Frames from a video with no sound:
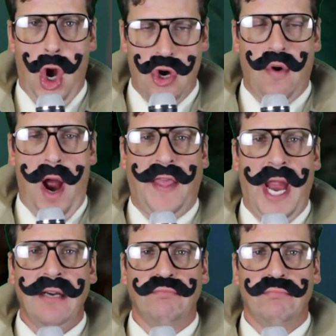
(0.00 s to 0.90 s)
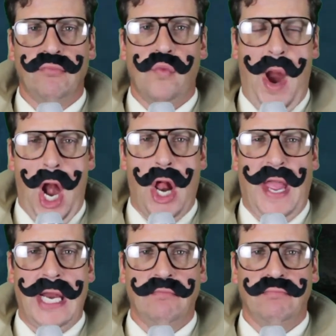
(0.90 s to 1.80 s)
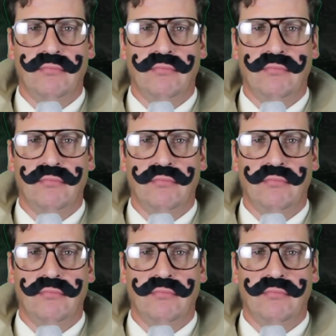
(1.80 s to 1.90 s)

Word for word: Who are they? Where are they?